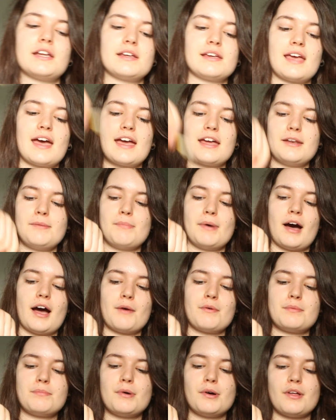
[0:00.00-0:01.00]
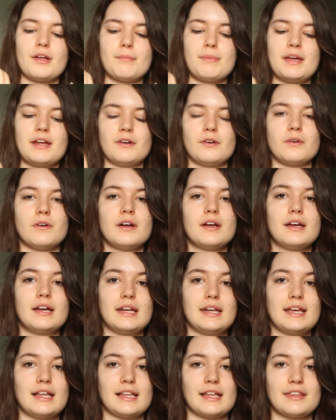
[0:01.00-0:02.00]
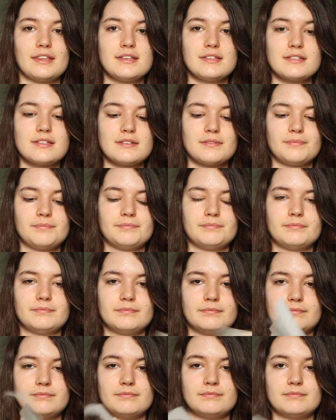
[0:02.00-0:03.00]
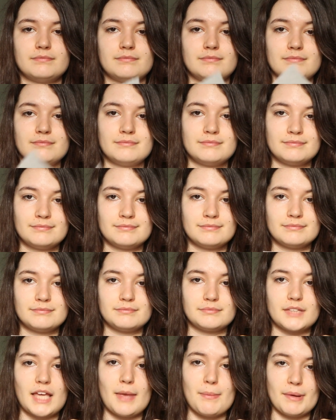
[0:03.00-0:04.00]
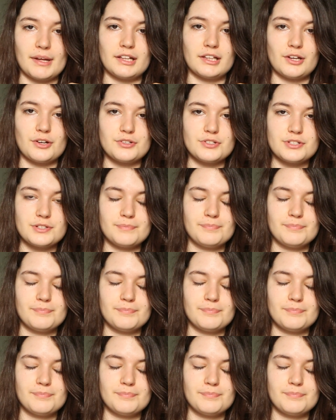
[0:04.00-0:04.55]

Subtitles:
again, but I would put a petal in here like this. Keep it closed.